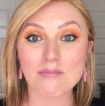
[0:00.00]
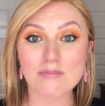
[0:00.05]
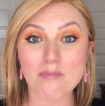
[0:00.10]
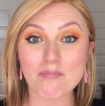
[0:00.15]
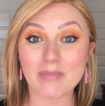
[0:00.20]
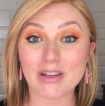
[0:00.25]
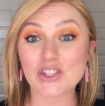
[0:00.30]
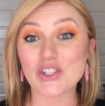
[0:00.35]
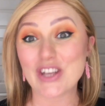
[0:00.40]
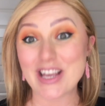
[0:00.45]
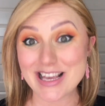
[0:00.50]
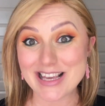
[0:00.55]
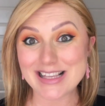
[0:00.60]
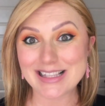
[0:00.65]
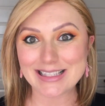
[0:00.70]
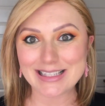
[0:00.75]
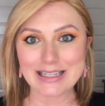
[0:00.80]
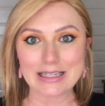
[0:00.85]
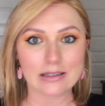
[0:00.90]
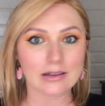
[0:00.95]
much
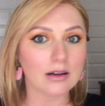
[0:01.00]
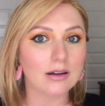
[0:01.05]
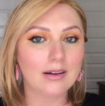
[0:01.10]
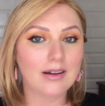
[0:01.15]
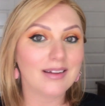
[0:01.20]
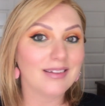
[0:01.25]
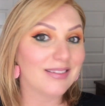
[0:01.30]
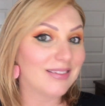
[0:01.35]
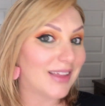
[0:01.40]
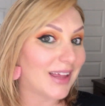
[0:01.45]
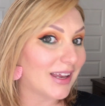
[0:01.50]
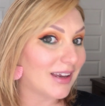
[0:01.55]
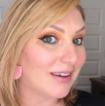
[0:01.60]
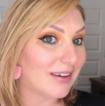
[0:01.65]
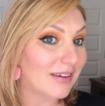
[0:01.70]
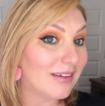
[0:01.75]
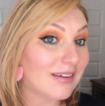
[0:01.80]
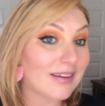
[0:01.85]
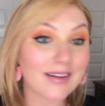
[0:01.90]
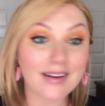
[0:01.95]
easier
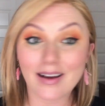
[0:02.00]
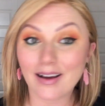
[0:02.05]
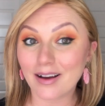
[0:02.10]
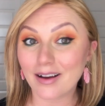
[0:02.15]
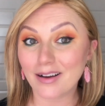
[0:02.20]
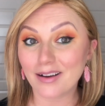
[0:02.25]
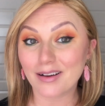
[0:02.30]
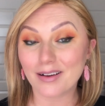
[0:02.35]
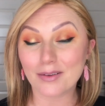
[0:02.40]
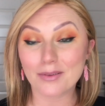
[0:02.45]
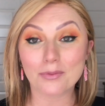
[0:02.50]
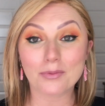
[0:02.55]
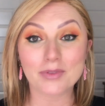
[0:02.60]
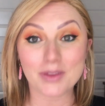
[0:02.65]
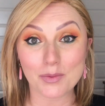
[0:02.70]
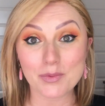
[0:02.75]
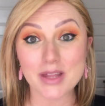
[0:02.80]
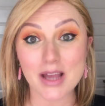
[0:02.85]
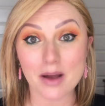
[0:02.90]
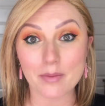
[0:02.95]
than
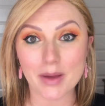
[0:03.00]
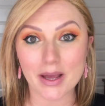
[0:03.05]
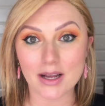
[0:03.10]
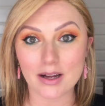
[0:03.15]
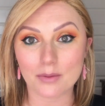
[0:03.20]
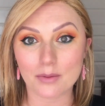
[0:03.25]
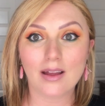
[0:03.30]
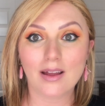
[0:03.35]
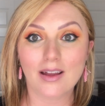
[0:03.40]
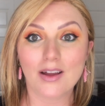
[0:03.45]
without makeup.